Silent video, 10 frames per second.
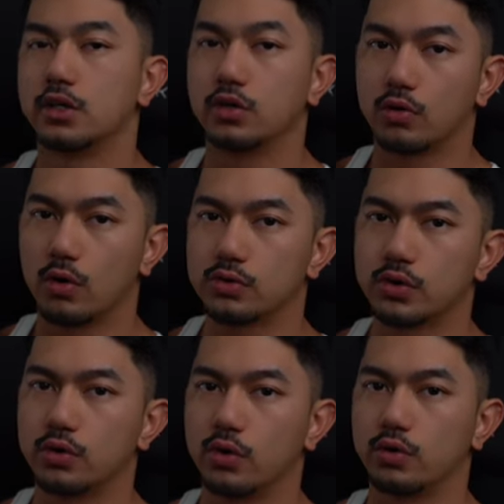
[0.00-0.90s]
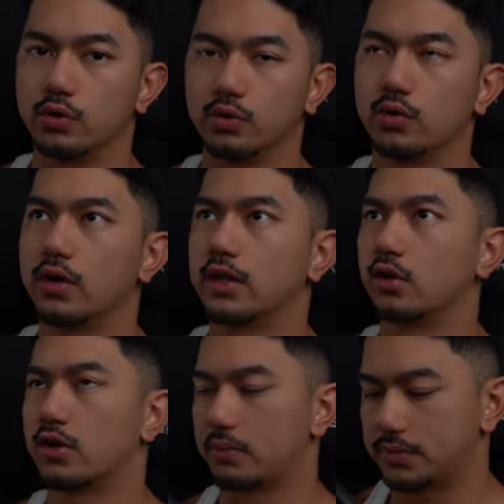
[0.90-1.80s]
You can also go to Google and
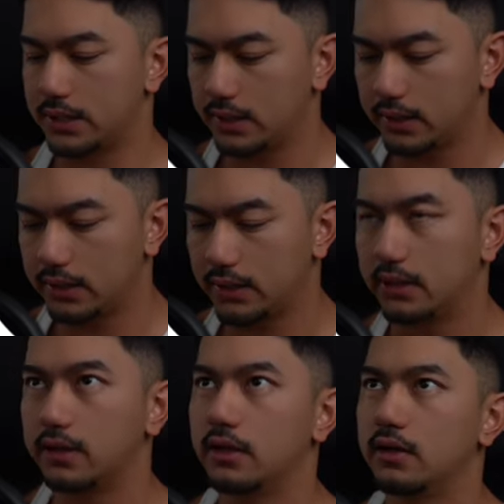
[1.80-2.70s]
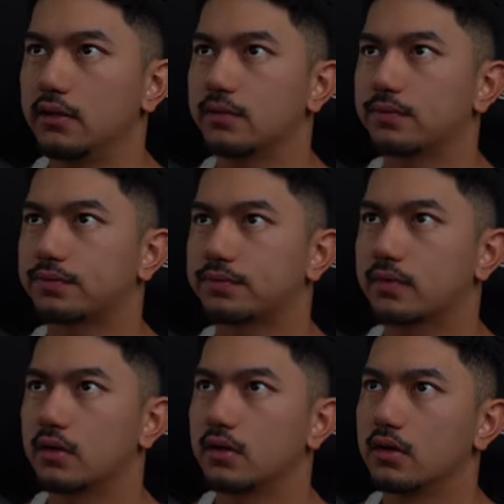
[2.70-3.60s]
look up TDEE
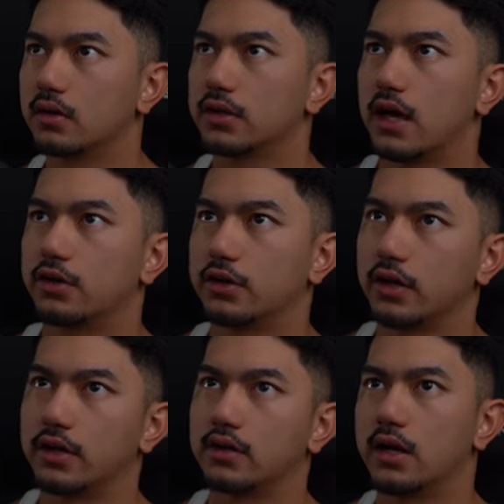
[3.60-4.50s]
calculator.